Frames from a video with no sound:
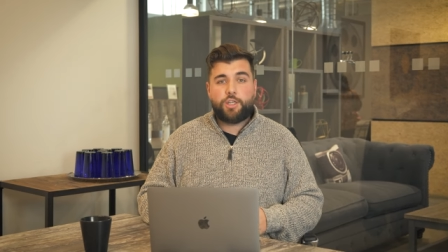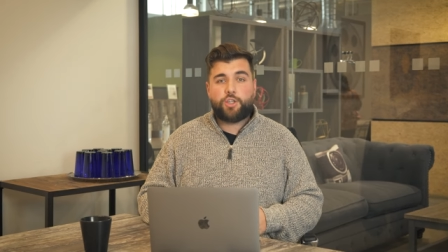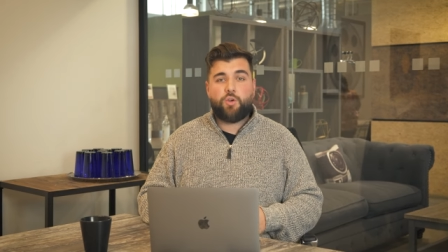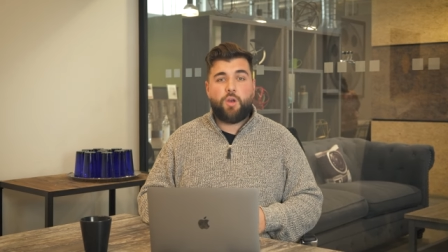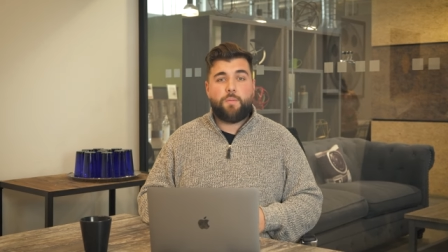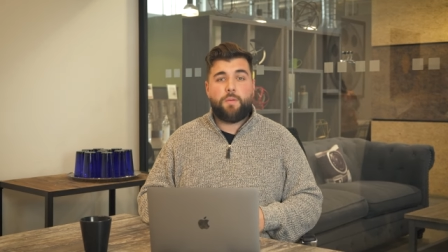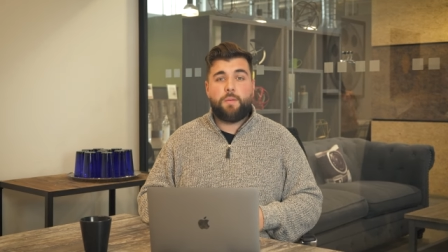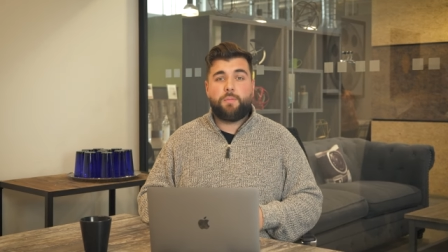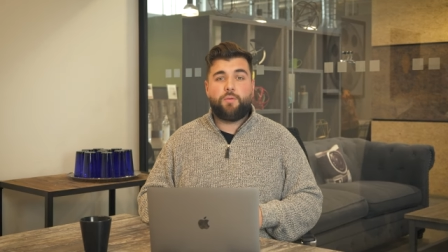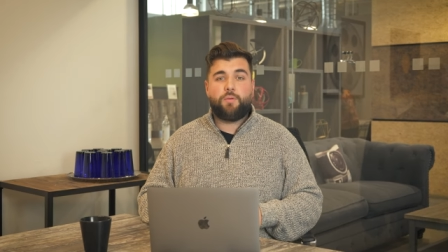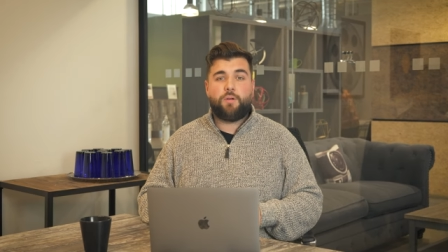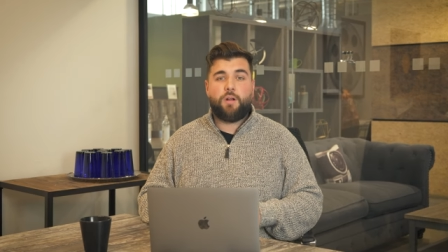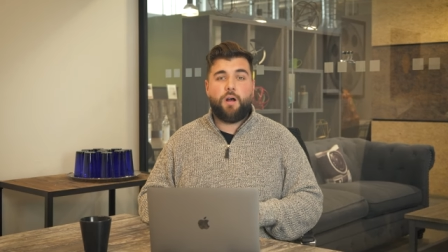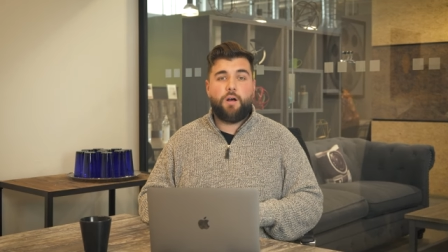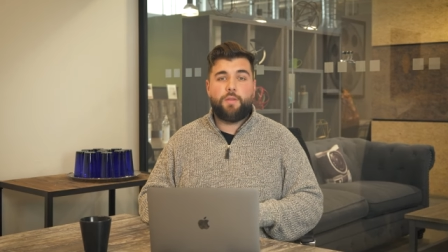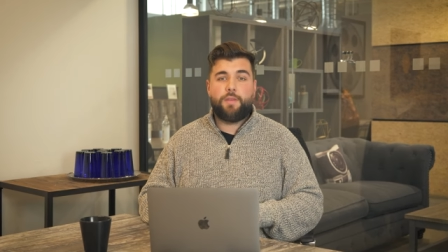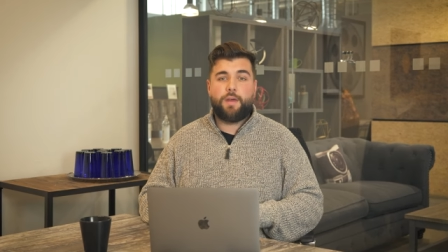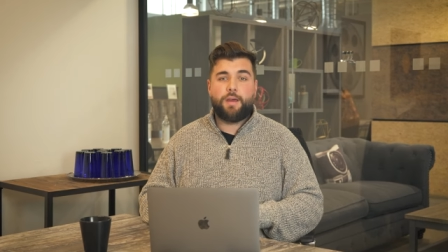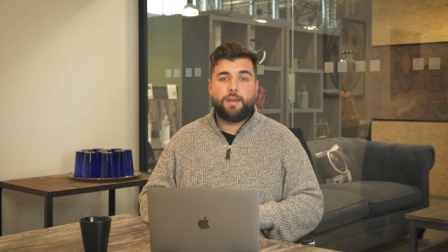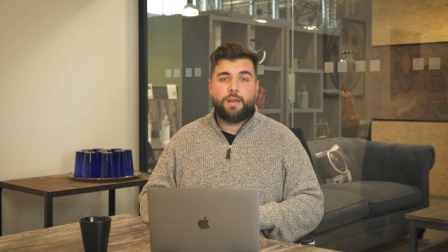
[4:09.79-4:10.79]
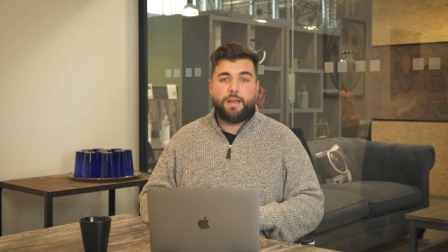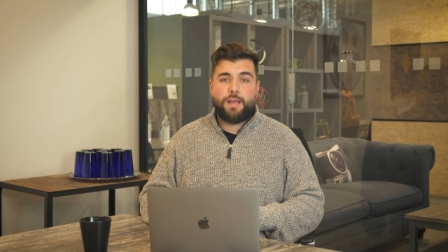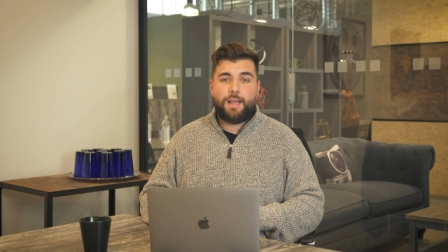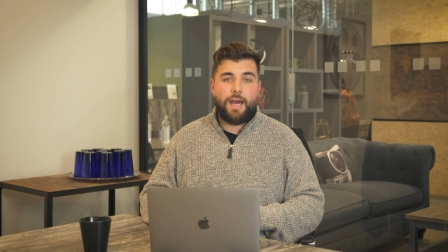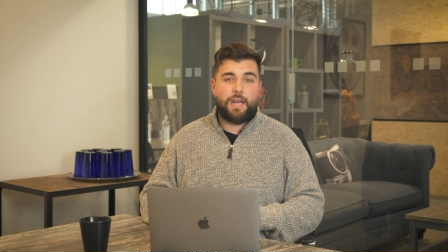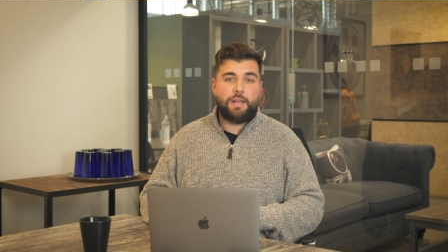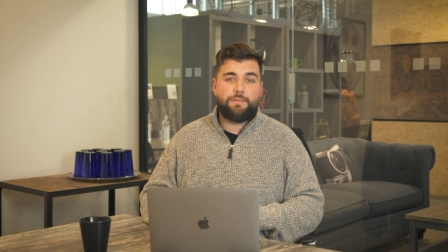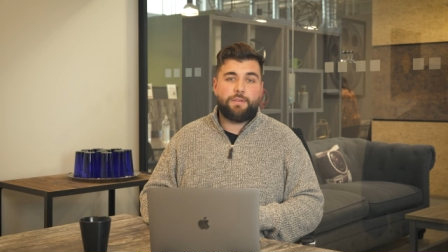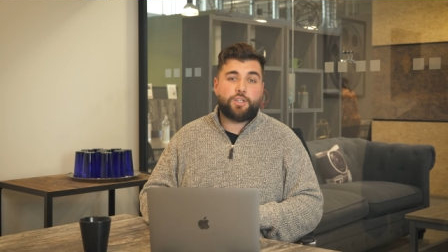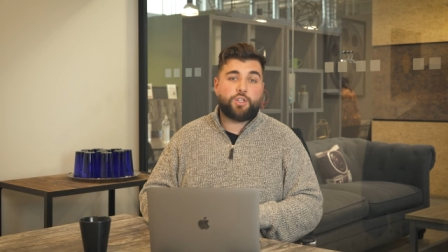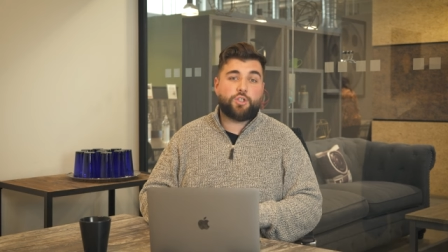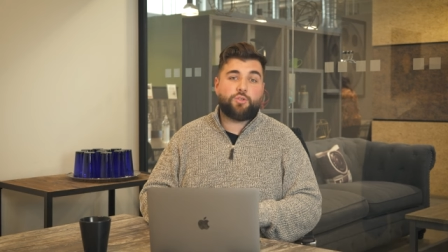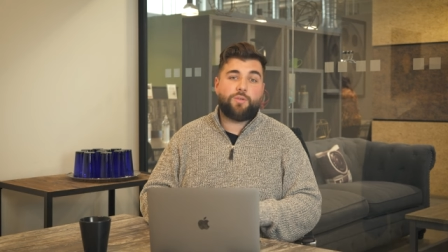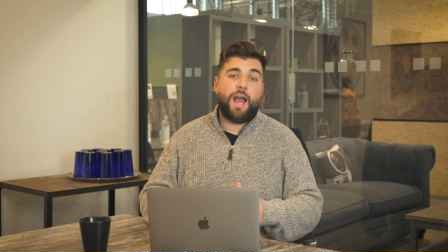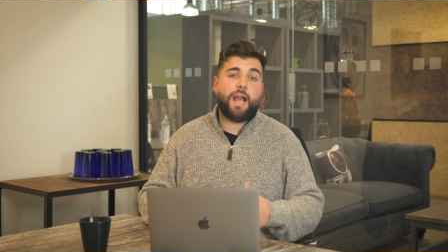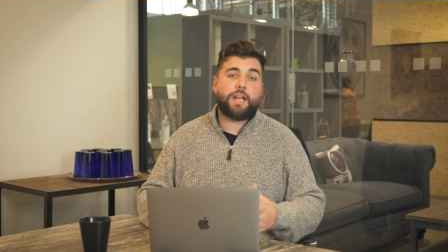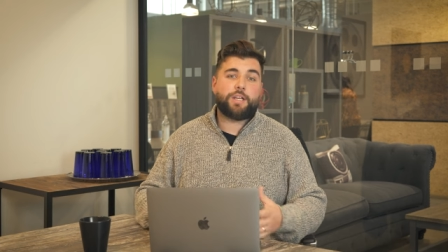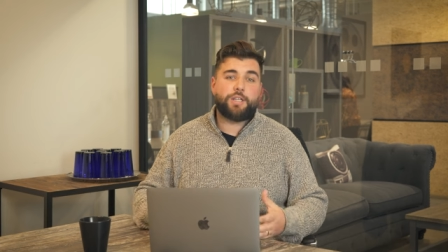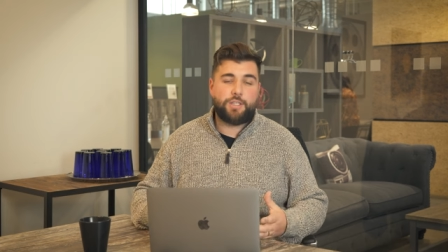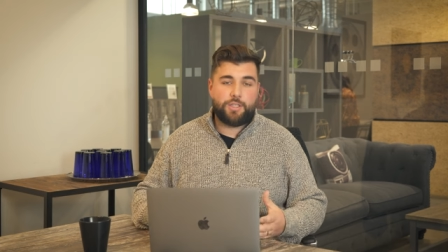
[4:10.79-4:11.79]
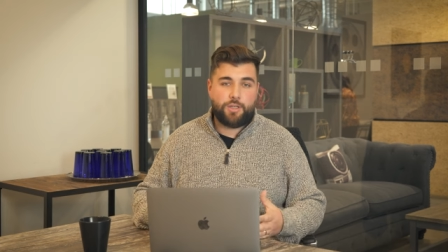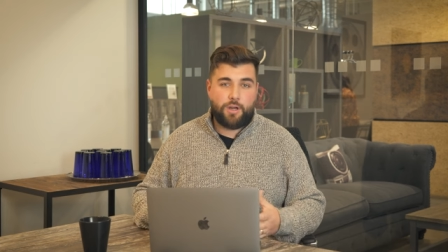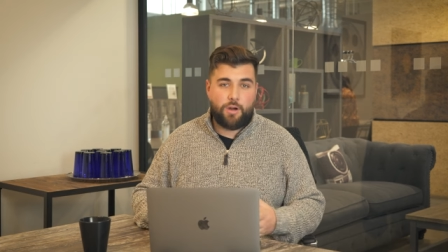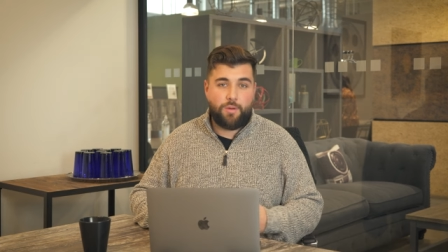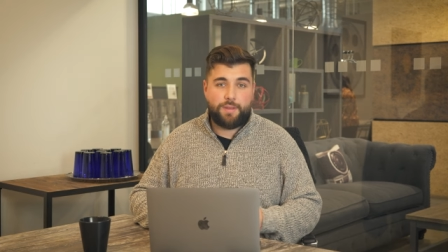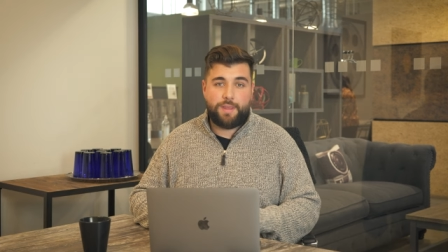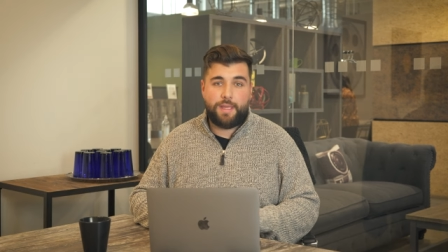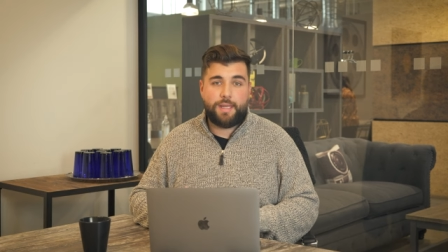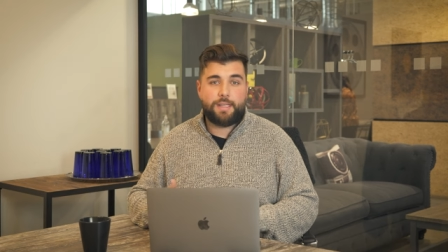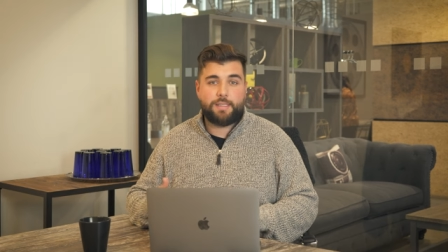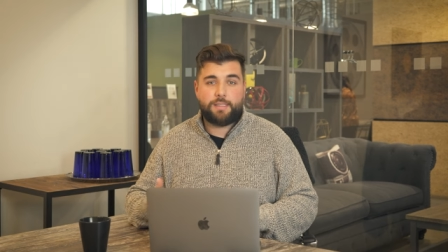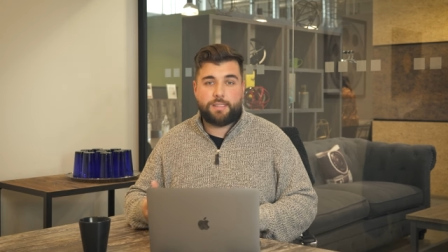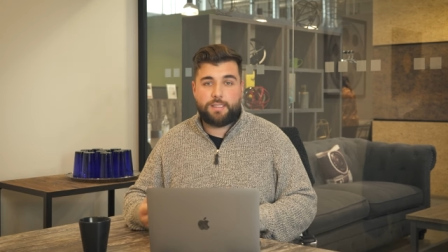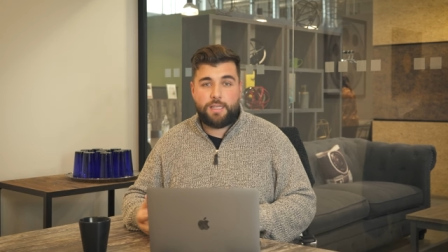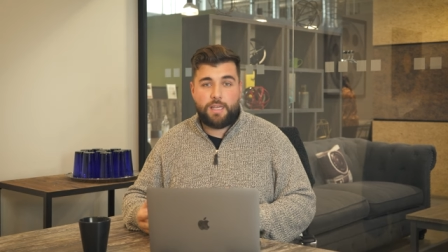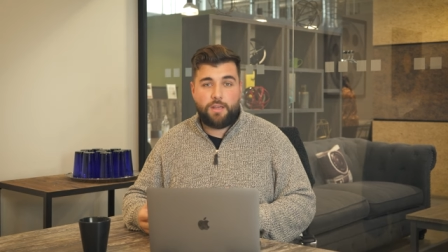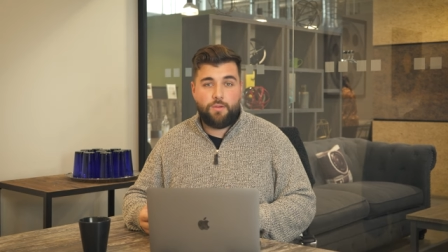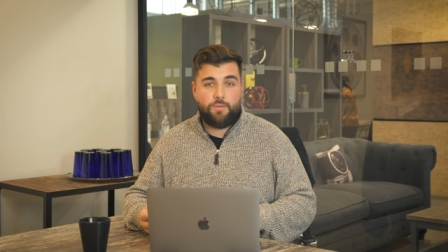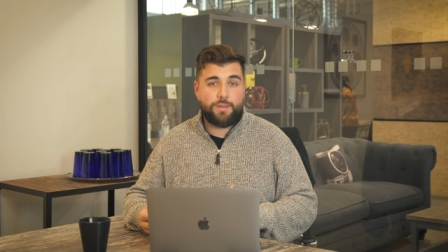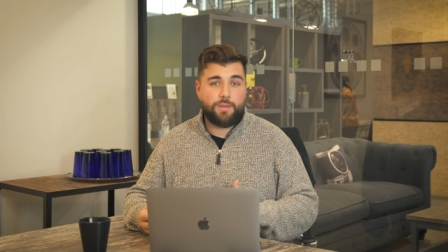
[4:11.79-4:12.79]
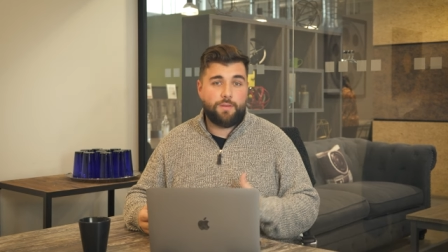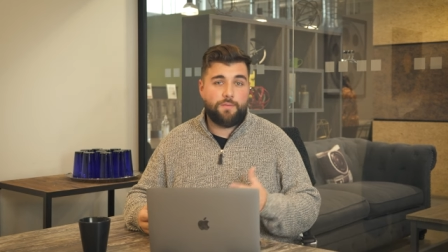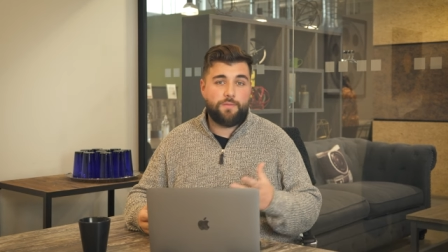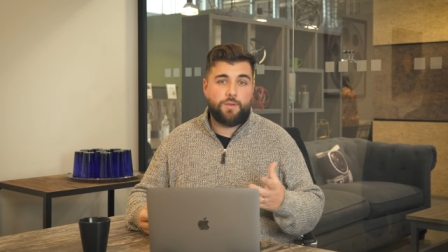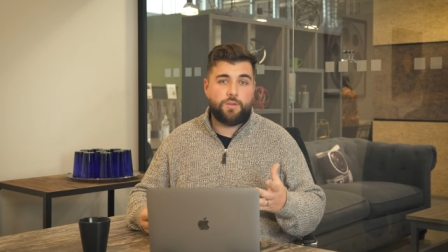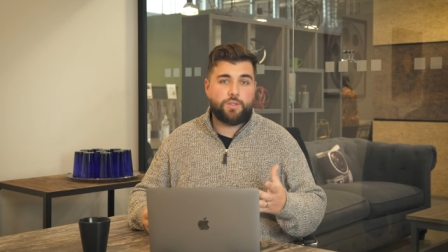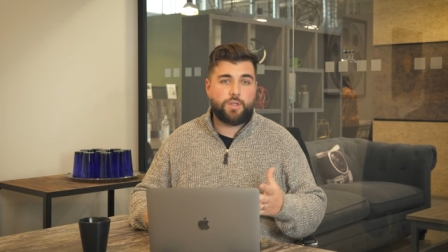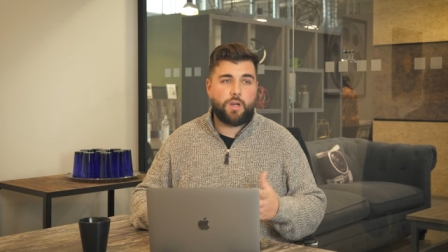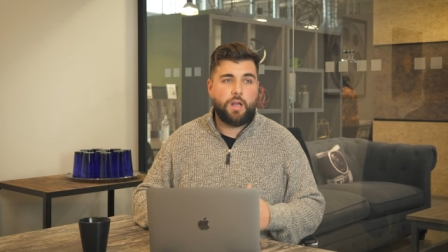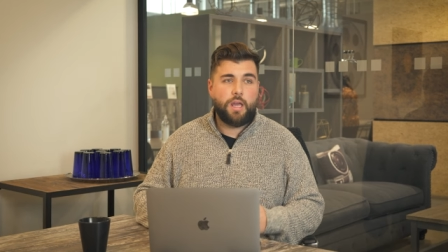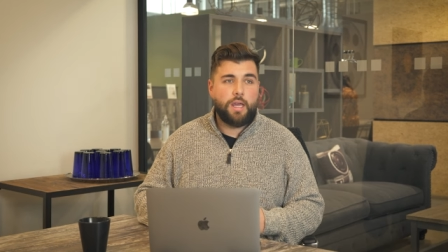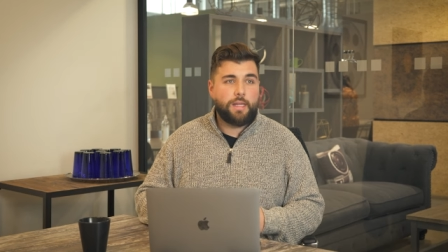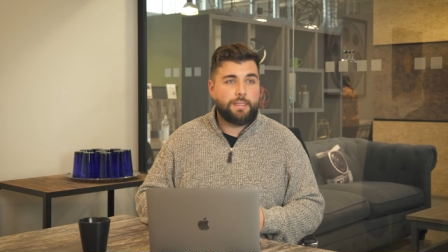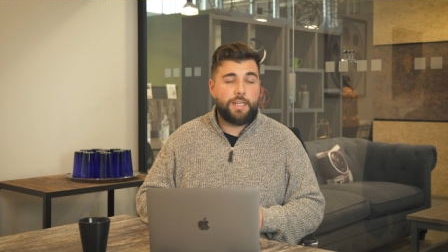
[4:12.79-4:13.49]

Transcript: showing people where all the kind of attractions are, what they can see, what the views are,